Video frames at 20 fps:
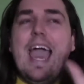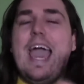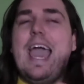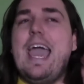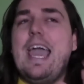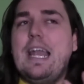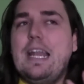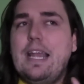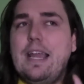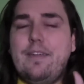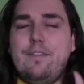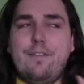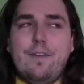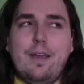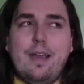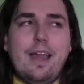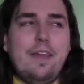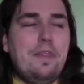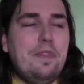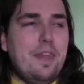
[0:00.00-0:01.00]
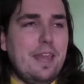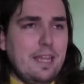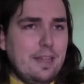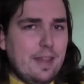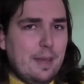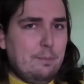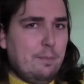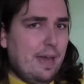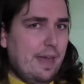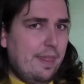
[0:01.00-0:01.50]
And if I think
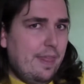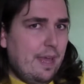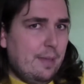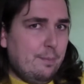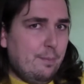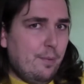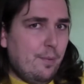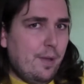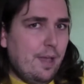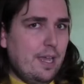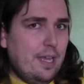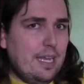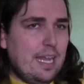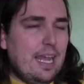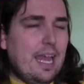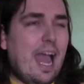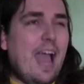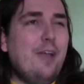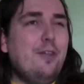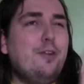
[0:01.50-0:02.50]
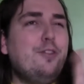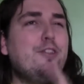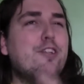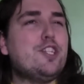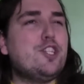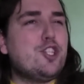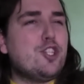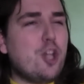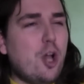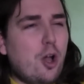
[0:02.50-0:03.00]
that by that point, either the
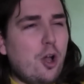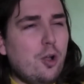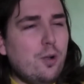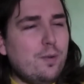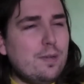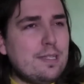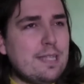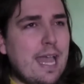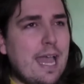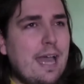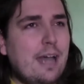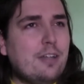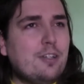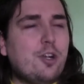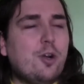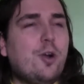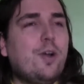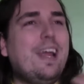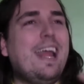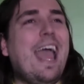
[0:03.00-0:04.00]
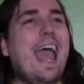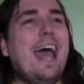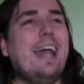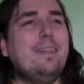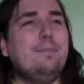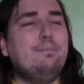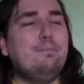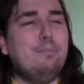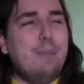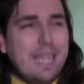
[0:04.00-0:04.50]
song was out or it
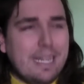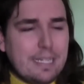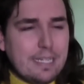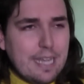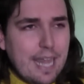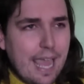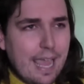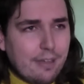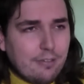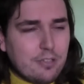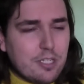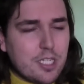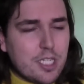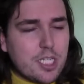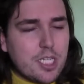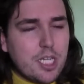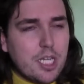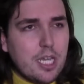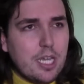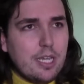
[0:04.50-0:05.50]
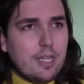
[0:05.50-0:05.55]
had been announced.